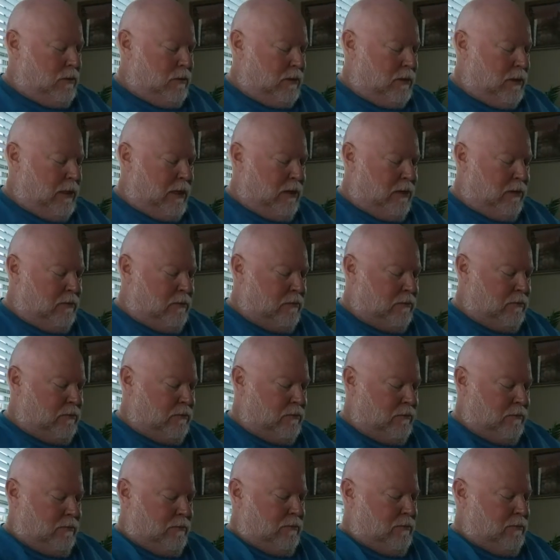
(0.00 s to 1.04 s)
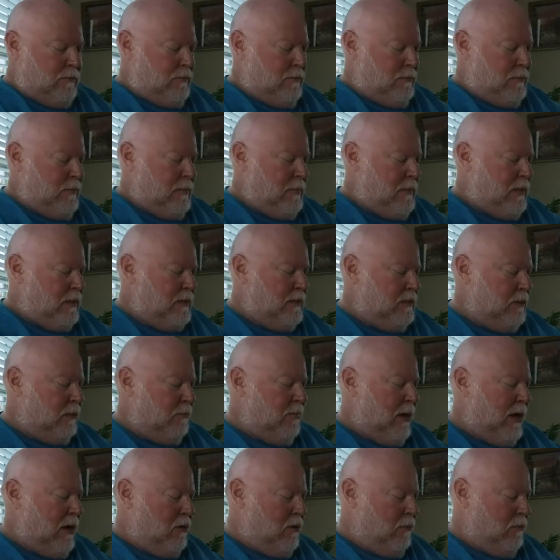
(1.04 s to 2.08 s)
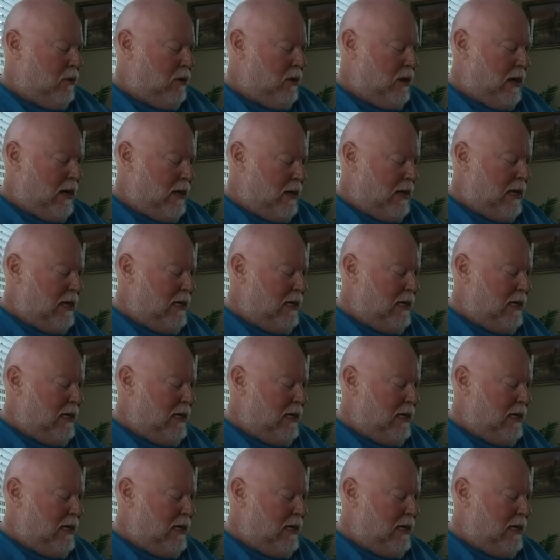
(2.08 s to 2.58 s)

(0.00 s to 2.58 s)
So, this is our Palomar knot.